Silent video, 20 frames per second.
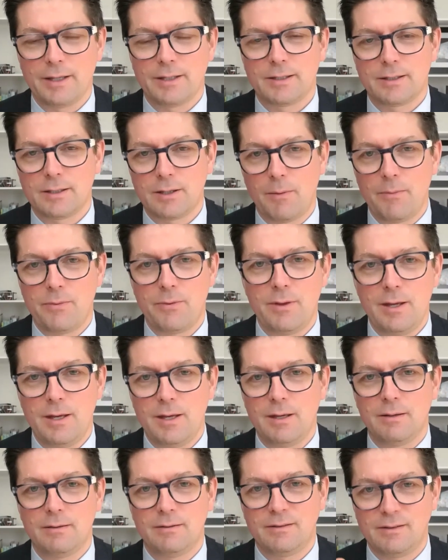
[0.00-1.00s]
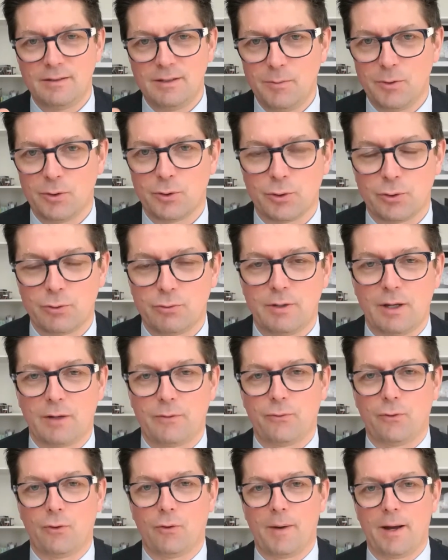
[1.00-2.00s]
something similar to that
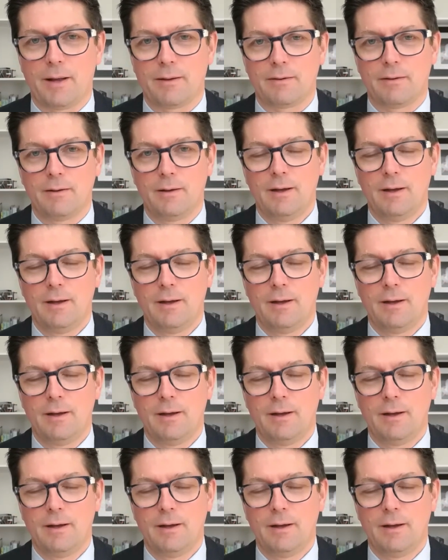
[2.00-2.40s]
format?